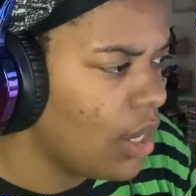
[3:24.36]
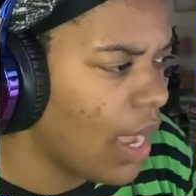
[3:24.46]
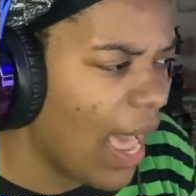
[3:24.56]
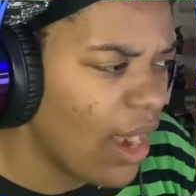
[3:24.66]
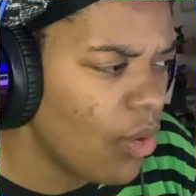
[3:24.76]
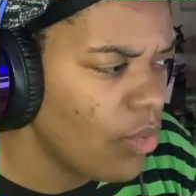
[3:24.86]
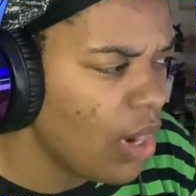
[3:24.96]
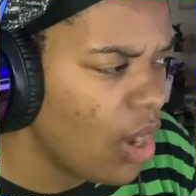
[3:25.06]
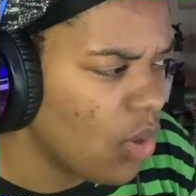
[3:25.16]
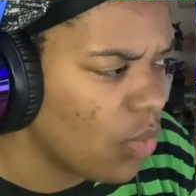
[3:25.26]
I don't
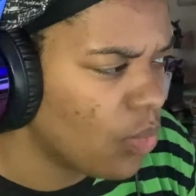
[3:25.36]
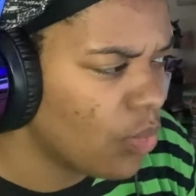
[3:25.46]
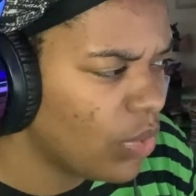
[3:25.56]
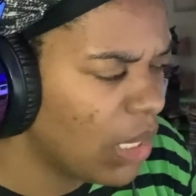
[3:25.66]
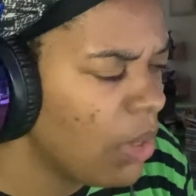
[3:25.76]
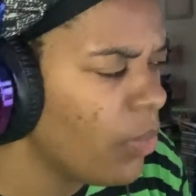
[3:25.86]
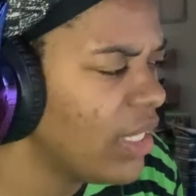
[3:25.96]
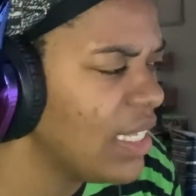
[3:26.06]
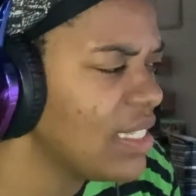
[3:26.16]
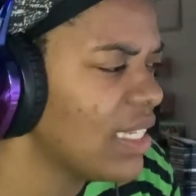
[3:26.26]
know. Let me
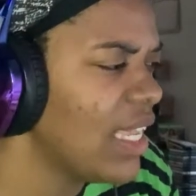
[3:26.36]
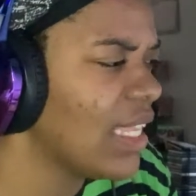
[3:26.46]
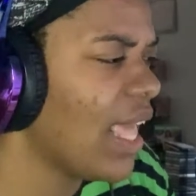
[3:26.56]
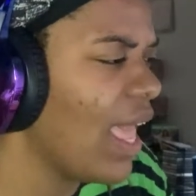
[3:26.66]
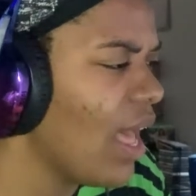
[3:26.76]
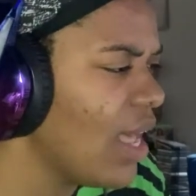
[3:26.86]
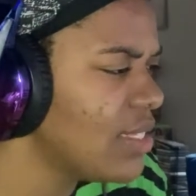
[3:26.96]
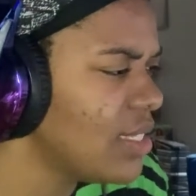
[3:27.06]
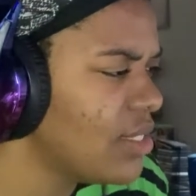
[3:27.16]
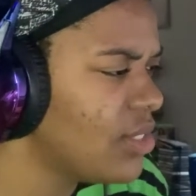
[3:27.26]
read this again. Chaos
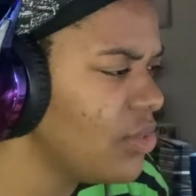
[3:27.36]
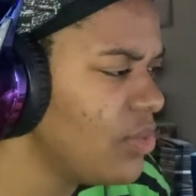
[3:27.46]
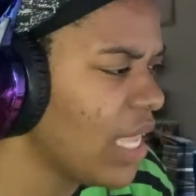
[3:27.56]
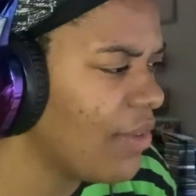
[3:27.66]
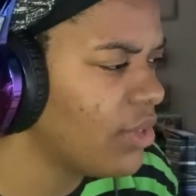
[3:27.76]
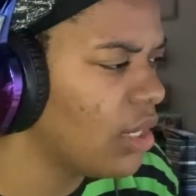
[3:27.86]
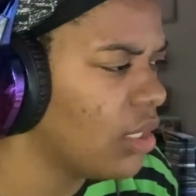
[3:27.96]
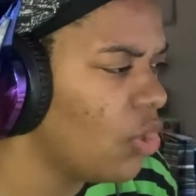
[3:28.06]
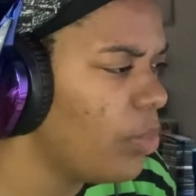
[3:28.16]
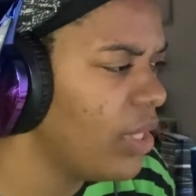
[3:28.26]
ensues after a
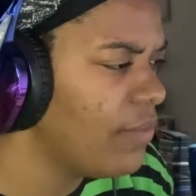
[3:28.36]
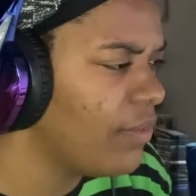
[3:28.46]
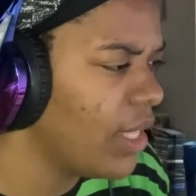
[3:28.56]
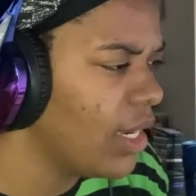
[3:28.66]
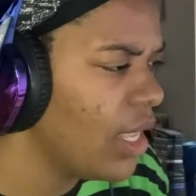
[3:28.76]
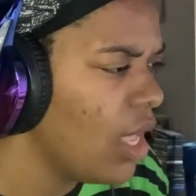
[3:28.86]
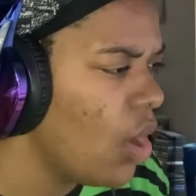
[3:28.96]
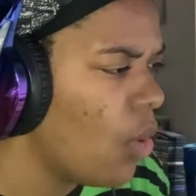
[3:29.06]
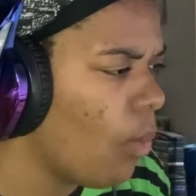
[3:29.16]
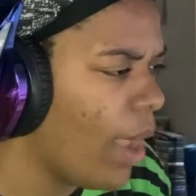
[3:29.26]
global event
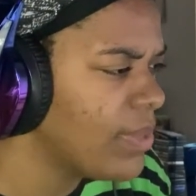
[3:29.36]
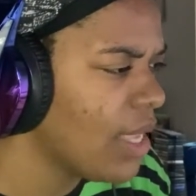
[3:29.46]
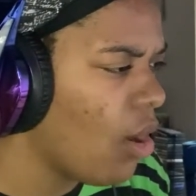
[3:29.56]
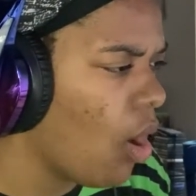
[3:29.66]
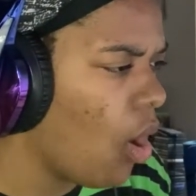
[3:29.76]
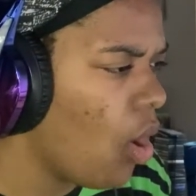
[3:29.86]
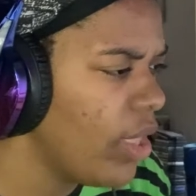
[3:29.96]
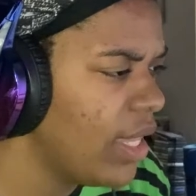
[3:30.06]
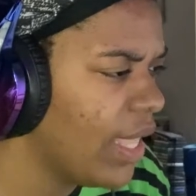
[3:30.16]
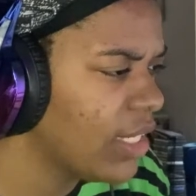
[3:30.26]
wipes out all
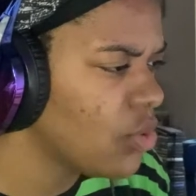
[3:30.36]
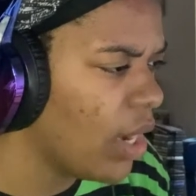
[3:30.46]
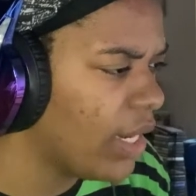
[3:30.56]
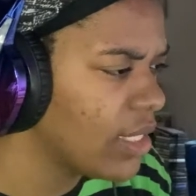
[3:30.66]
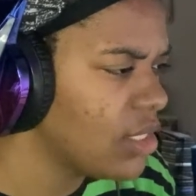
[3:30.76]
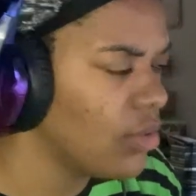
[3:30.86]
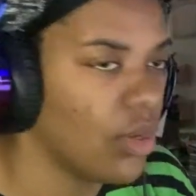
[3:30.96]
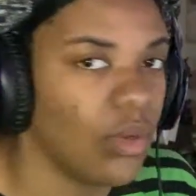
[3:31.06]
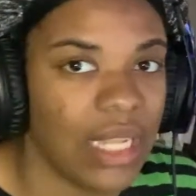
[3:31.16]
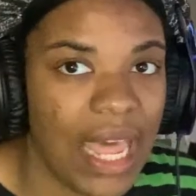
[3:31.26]
electronics. So
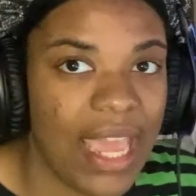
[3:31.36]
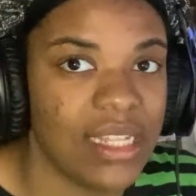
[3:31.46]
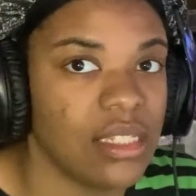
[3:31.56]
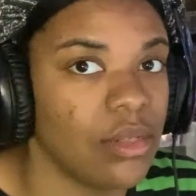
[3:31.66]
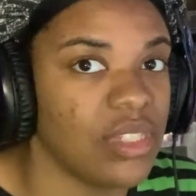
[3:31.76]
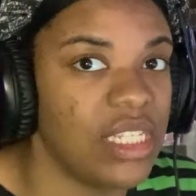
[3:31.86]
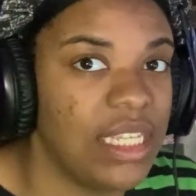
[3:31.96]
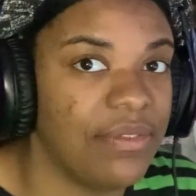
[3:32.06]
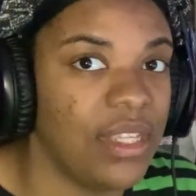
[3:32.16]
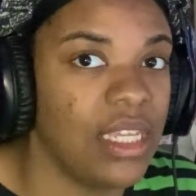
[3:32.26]
no lights, no
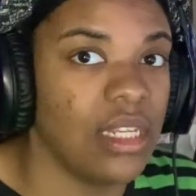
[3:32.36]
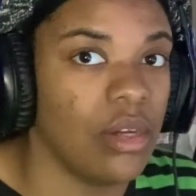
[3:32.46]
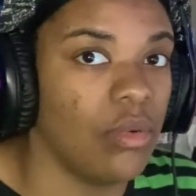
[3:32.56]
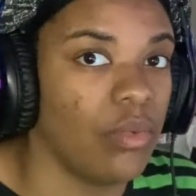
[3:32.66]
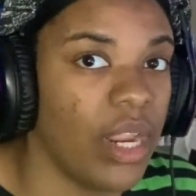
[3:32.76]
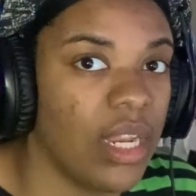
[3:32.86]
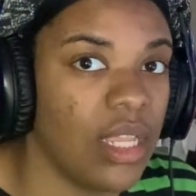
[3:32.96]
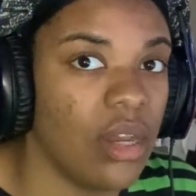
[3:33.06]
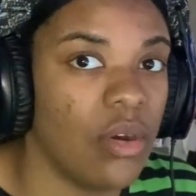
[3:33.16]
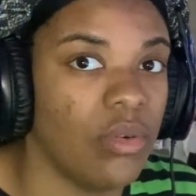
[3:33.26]
T V, no
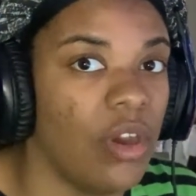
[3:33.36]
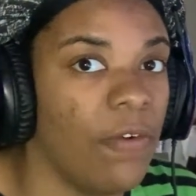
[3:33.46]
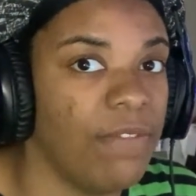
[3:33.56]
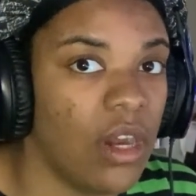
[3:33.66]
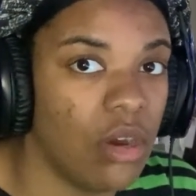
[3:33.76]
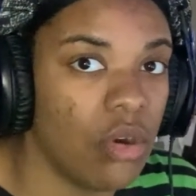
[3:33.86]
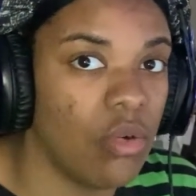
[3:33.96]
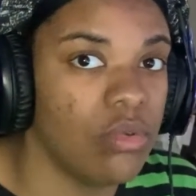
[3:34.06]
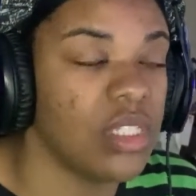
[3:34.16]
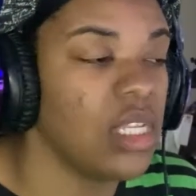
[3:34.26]
radio, no
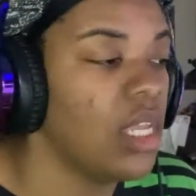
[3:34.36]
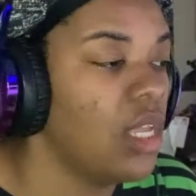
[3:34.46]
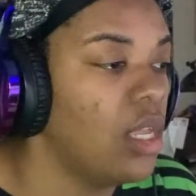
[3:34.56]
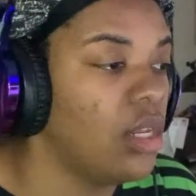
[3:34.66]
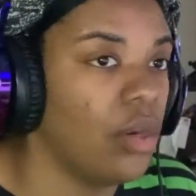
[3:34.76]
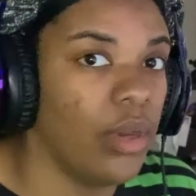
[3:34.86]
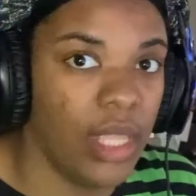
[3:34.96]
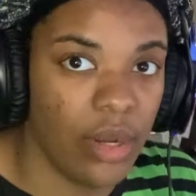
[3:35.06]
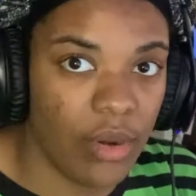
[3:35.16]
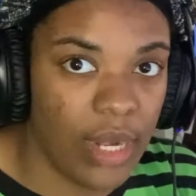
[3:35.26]
phones, no
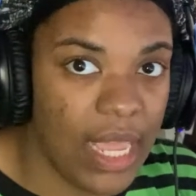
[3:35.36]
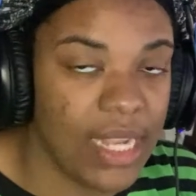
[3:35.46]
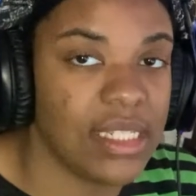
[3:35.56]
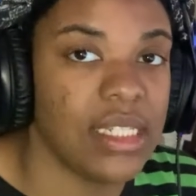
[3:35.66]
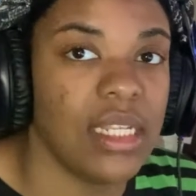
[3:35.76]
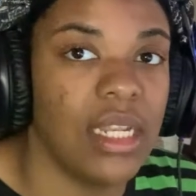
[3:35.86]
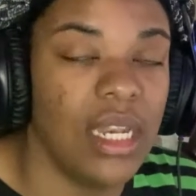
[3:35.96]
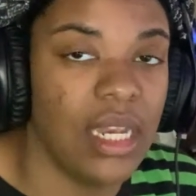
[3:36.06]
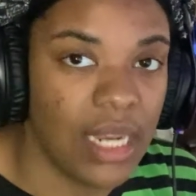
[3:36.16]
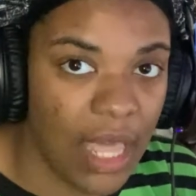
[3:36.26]
internet,
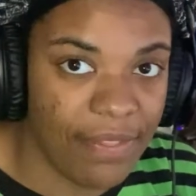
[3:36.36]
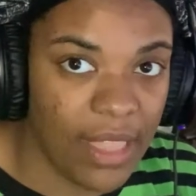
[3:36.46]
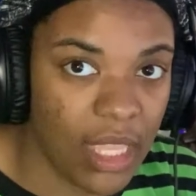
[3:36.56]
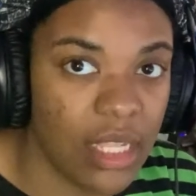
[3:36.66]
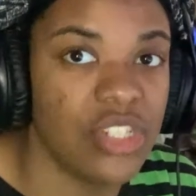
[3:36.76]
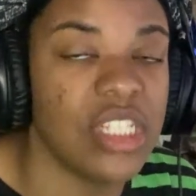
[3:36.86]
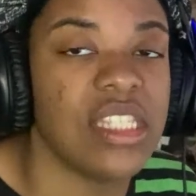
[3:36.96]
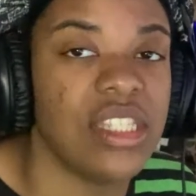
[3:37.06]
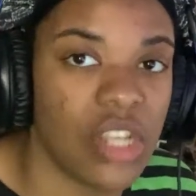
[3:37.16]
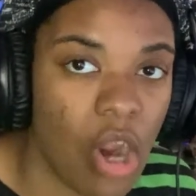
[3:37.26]
nothing.
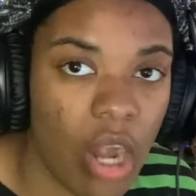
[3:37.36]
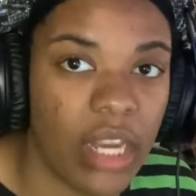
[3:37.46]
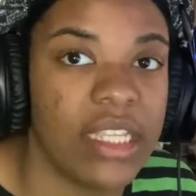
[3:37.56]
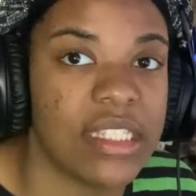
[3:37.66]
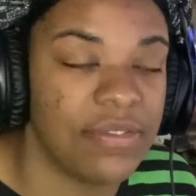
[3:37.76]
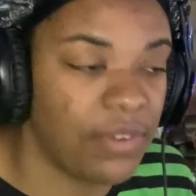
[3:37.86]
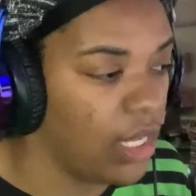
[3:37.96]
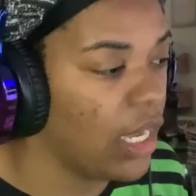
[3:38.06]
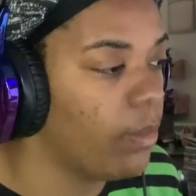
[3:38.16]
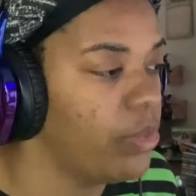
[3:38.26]
Just dark as
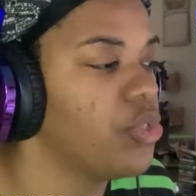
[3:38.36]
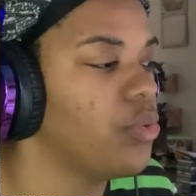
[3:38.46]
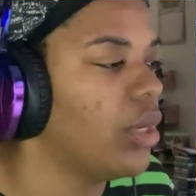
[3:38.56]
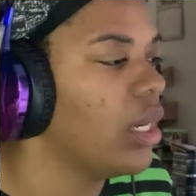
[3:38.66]
fuck, I'm sure.